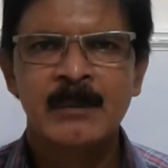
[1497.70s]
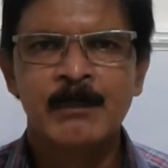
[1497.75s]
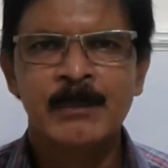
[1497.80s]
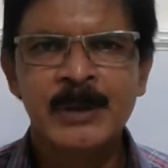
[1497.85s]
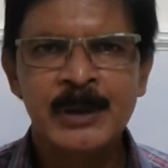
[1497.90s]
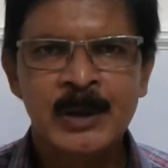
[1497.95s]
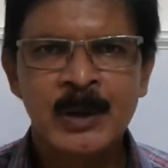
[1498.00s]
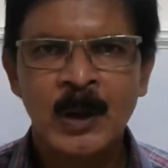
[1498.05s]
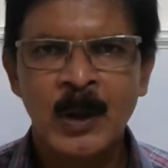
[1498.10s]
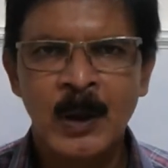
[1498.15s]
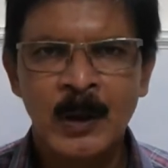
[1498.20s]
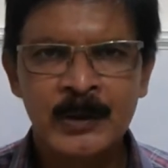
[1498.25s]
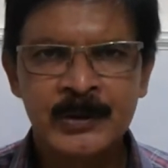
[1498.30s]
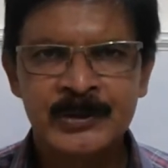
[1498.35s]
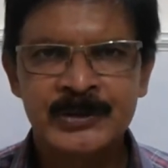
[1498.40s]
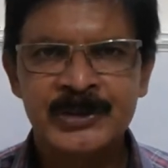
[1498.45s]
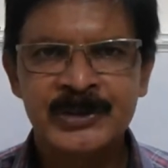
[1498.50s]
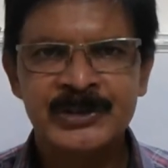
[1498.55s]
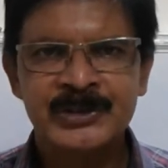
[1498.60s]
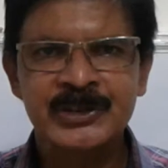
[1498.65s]

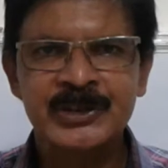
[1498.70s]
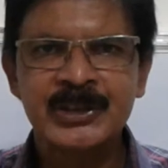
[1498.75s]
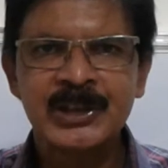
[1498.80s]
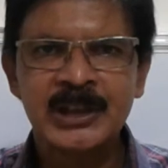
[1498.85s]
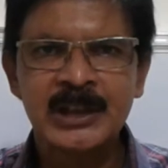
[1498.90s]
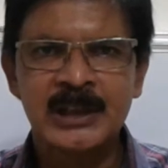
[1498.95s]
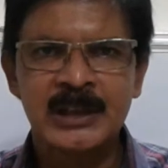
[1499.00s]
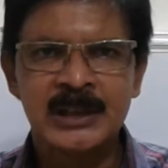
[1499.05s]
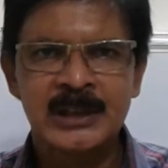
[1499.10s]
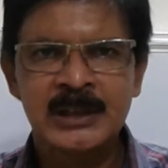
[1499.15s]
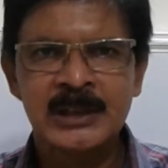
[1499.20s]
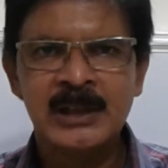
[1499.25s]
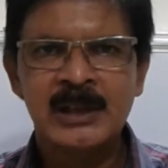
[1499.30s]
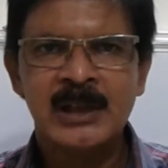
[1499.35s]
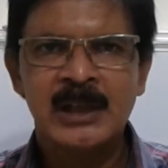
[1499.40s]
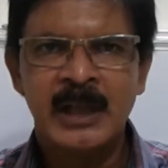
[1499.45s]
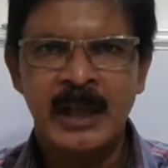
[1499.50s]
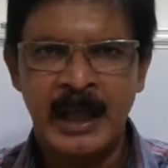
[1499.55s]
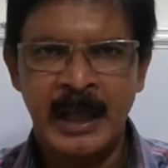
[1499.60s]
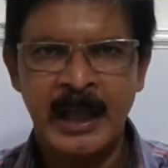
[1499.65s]
Because this girl
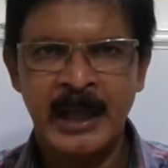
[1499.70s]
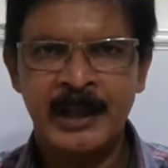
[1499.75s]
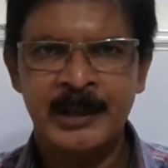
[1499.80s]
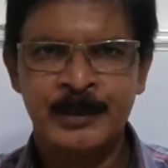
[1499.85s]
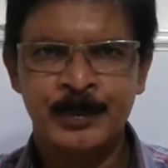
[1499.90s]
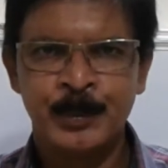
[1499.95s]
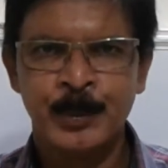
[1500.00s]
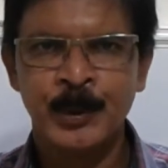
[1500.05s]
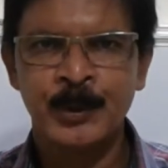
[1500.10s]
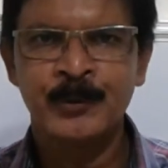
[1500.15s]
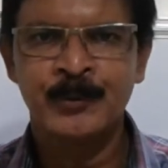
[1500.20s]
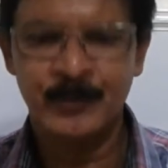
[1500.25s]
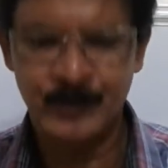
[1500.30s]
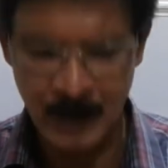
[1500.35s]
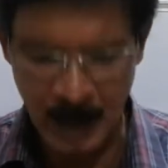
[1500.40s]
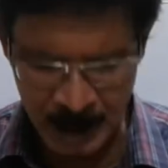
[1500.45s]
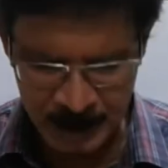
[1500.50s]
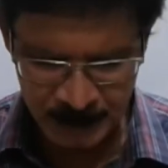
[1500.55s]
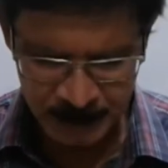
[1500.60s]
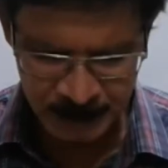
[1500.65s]
has put
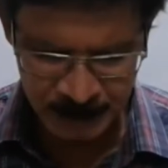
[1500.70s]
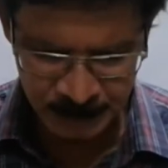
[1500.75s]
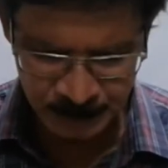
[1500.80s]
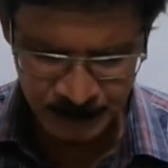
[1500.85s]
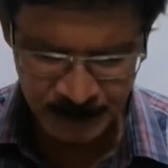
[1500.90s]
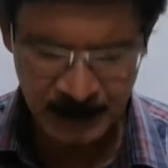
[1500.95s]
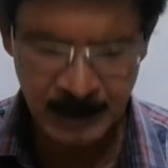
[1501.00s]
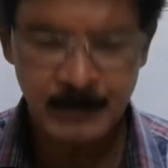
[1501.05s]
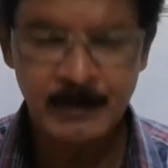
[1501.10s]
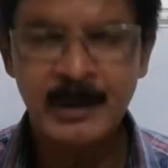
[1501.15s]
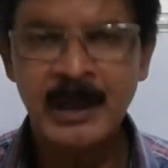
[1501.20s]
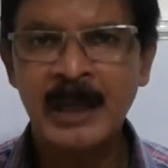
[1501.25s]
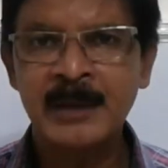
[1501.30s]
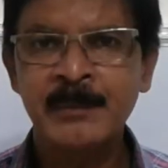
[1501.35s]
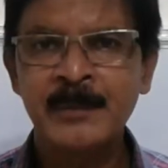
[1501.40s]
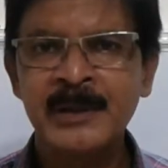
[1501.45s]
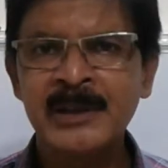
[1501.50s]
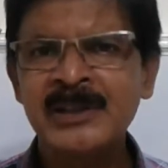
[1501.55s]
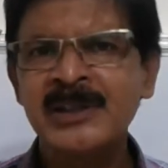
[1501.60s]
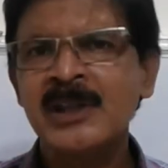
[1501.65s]
fire in me. That
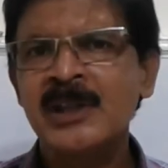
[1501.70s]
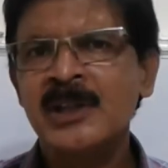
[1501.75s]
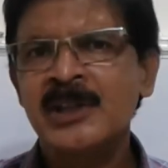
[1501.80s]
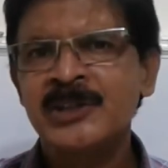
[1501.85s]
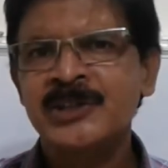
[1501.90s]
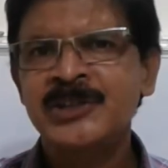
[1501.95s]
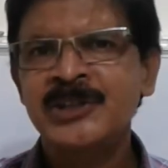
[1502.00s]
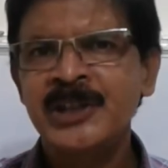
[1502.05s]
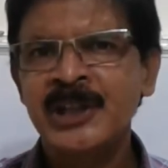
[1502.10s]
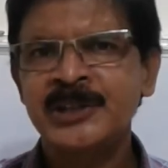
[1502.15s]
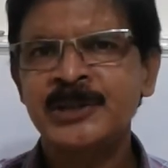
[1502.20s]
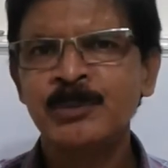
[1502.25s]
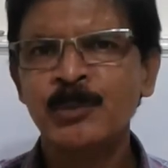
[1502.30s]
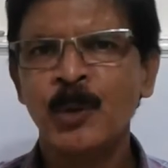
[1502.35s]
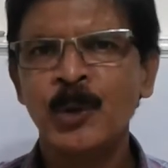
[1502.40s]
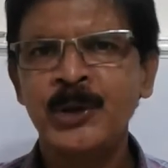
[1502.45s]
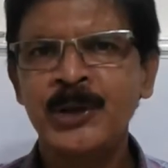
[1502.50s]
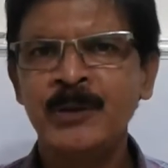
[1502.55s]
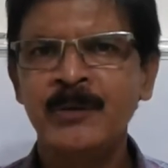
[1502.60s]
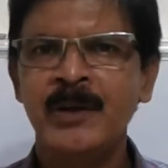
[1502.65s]
means she has
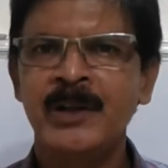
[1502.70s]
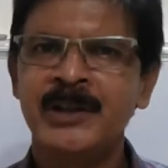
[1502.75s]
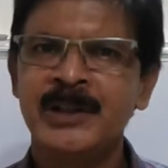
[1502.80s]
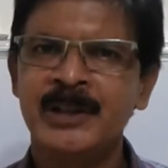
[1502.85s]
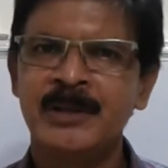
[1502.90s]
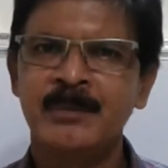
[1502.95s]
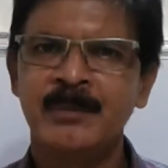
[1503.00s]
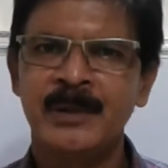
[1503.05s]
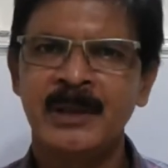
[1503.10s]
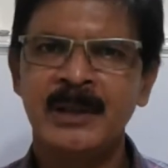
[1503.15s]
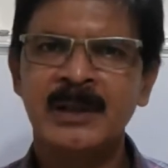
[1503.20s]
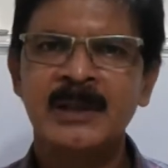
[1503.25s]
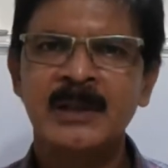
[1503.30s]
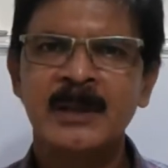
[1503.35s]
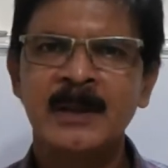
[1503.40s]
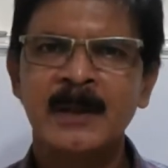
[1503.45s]
motivated me.